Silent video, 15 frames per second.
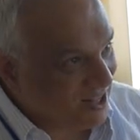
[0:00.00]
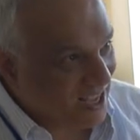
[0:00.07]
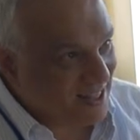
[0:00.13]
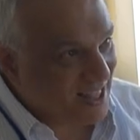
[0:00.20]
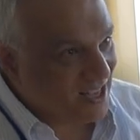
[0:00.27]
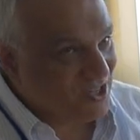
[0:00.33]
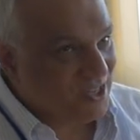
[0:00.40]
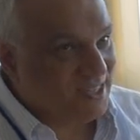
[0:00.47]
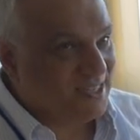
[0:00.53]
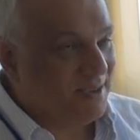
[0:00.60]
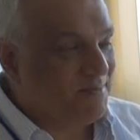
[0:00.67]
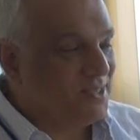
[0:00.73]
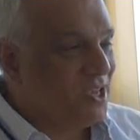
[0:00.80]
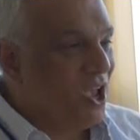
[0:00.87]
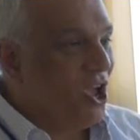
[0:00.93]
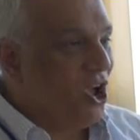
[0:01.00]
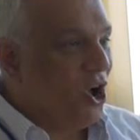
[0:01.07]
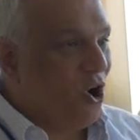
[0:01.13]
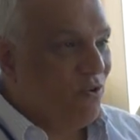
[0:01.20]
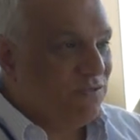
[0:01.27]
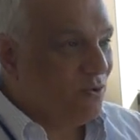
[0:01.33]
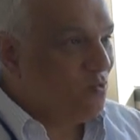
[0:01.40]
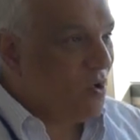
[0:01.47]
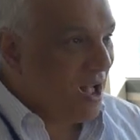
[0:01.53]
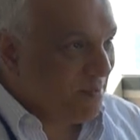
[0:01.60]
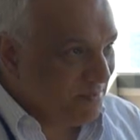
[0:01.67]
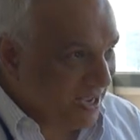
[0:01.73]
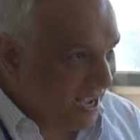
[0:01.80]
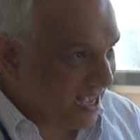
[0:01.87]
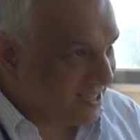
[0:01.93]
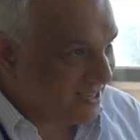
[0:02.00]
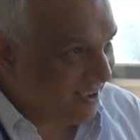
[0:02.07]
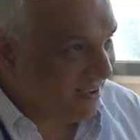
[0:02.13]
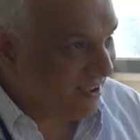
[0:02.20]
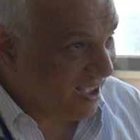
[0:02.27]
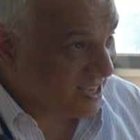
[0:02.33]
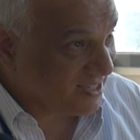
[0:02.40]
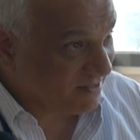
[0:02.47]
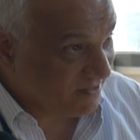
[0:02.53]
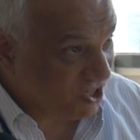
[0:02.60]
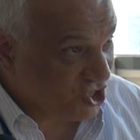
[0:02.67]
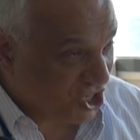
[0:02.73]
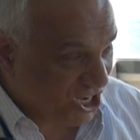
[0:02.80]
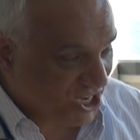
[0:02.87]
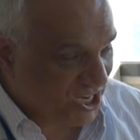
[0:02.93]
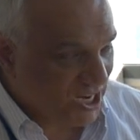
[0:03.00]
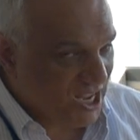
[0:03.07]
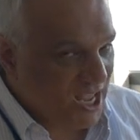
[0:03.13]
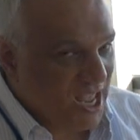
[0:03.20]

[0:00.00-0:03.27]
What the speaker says: Like, that just seems overwhelming as a vision.